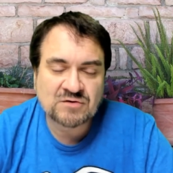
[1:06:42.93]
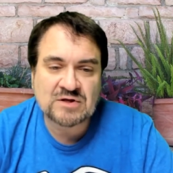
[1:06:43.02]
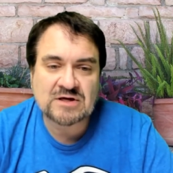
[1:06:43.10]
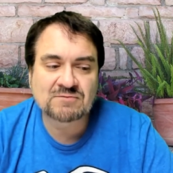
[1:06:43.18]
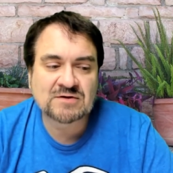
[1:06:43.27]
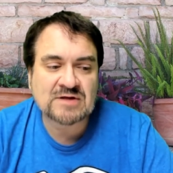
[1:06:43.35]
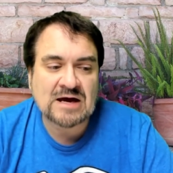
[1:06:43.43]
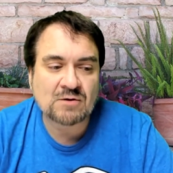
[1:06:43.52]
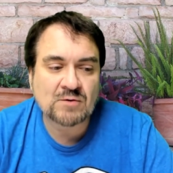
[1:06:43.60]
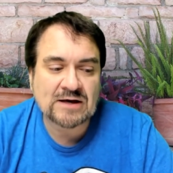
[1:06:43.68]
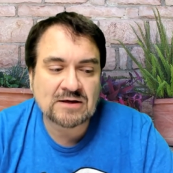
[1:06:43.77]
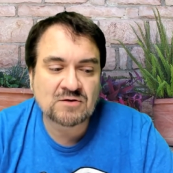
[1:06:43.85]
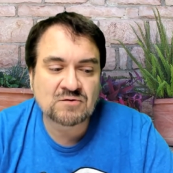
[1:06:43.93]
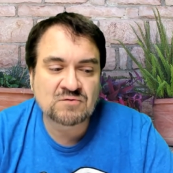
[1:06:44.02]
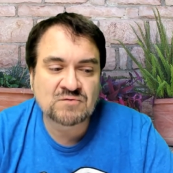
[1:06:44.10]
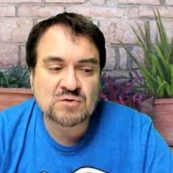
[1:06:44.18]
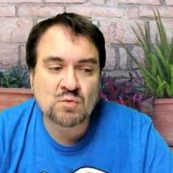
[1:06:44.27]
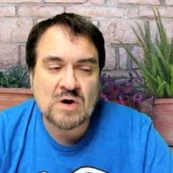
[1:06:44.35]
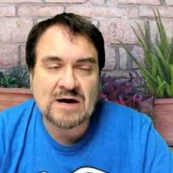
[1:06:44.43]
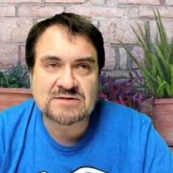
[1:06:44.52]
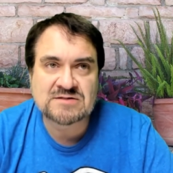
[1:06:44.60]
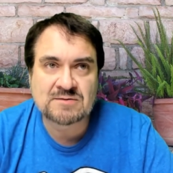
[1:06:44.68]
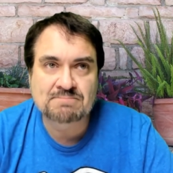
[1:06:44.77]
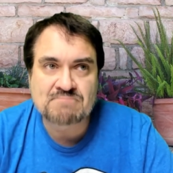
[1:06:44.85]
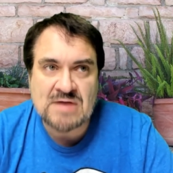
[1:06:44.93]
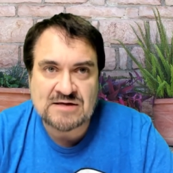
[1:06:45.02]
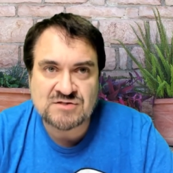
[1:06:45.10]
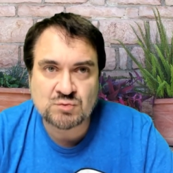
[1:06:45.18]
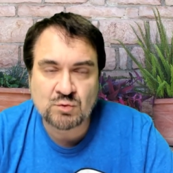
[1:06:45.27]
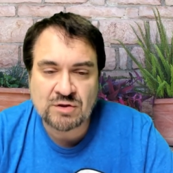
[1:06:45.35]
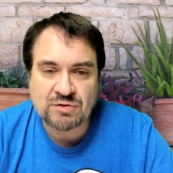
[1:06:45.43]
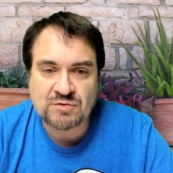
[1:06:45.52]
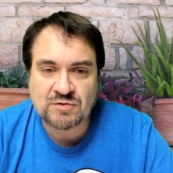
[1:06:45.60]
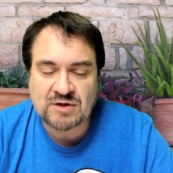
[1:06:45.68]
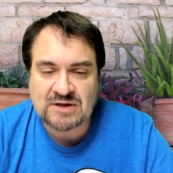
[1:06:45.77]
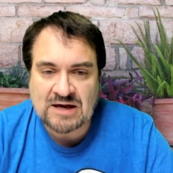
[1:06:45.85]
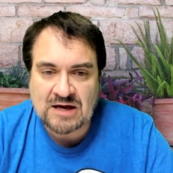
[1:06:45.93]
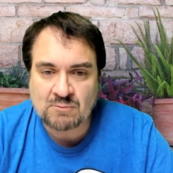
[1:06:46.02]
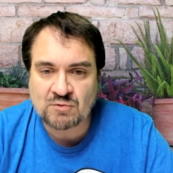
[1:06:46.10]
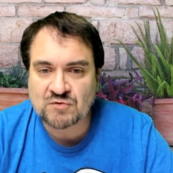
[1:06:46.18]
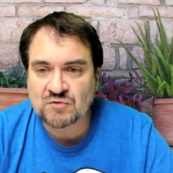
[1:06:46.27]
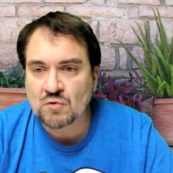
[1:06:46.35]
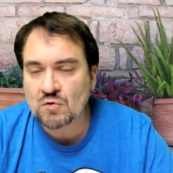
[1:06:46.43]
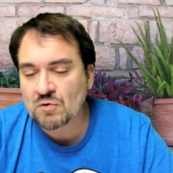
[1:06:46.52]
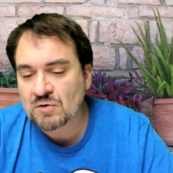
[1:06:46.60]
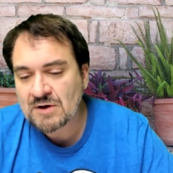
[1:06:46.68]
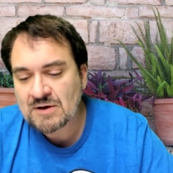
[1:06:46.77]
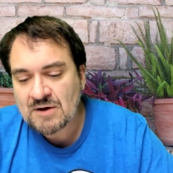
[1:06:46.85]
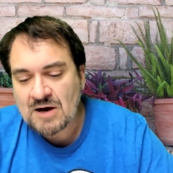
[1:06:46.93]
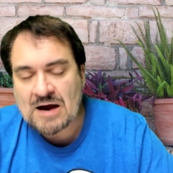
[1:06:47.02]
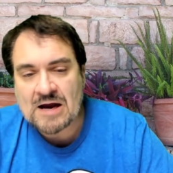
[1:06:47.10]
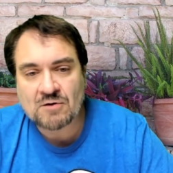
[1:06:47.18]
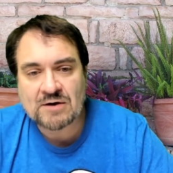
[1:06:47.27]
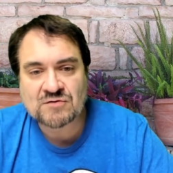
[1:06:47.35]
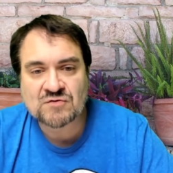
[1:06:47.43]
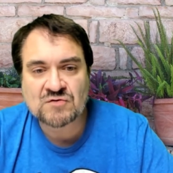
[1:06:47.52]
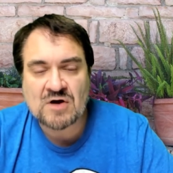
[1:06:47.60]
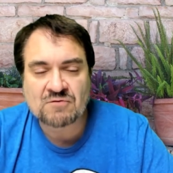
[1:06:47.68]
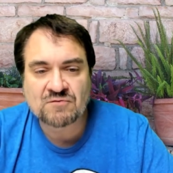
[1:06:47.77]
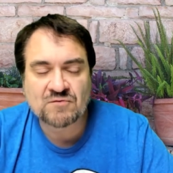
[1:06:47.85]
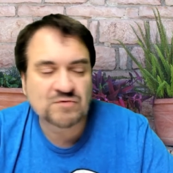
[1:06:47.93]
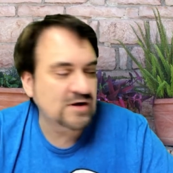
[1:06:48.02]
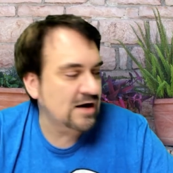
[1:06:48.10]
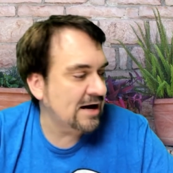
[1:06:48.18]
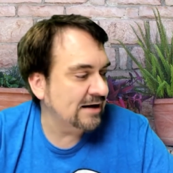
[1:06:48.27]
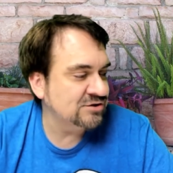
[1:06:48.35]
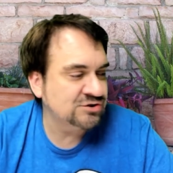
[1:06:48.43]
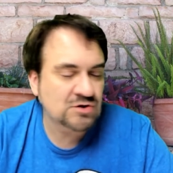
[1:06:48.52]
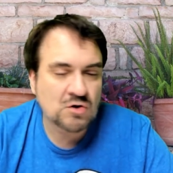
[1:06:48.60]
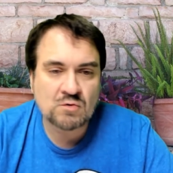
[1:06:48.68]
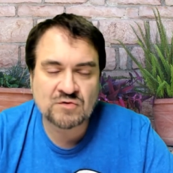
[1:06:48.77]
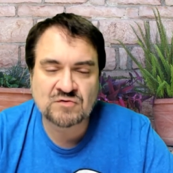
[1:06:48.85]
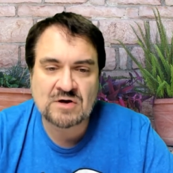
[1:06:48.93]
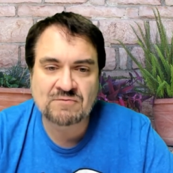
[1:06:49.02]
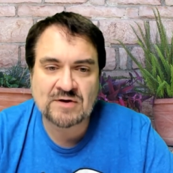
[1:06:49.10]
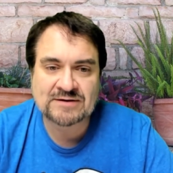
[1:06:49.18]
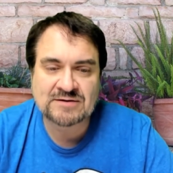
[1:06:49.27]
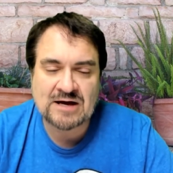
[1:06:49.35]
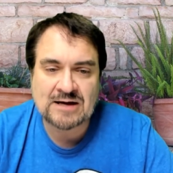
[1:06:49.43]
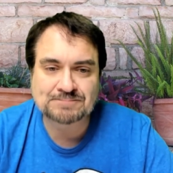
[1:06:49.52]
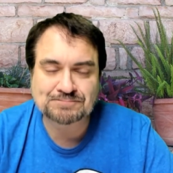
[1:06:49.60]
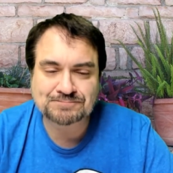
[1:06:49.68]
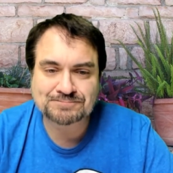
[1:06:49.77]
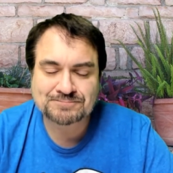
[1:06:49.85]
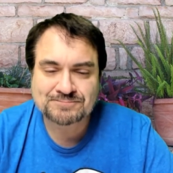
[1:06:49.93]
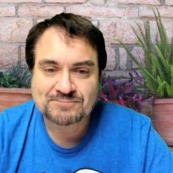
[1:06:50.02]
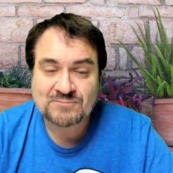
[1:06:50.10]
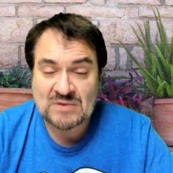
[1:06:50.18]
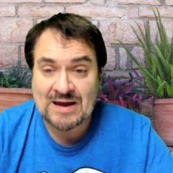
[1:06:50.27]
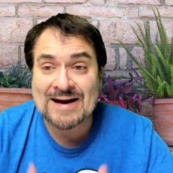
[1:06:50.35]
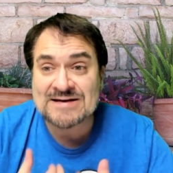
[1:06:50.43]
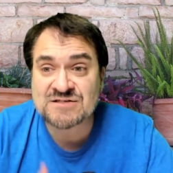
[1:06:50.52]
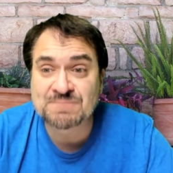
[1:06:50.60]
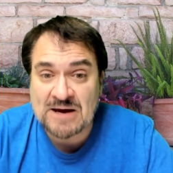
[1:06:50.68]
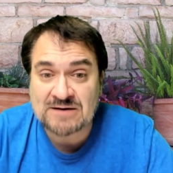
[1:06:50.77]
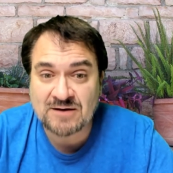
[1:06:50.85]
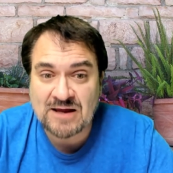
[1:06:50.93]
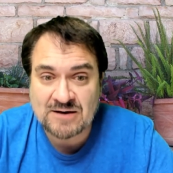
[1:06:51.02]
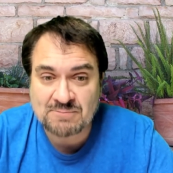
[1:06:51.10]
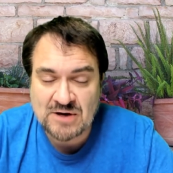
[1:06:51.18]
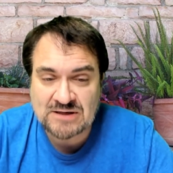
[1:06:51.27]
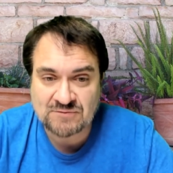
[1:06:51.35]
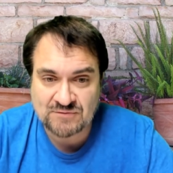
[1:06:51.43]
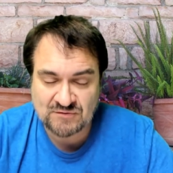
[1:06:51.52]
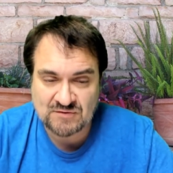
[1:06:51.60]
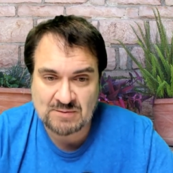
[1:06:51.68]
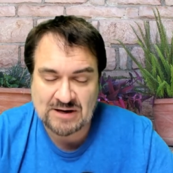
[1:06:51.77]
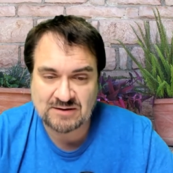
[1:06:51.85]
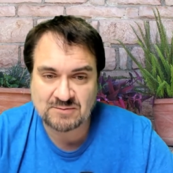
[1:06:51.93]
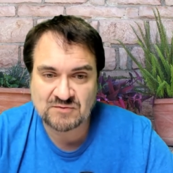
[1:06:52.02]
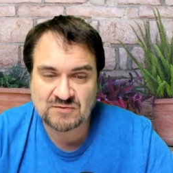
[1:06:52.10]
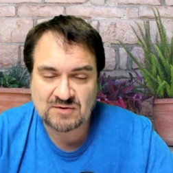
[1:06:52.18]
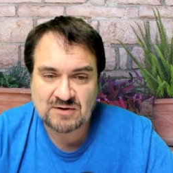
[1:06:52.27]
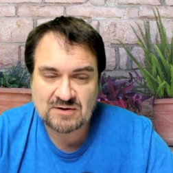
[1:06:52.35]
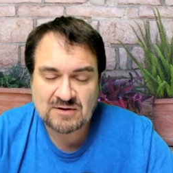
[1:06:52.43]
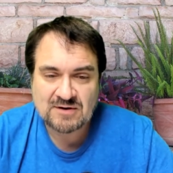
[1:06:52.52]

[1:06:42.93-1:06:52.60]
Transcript: Think of it that way. If you want to mess with the cameras or higher end stuff that I show or stuff like that, I spend a lot of money for some items.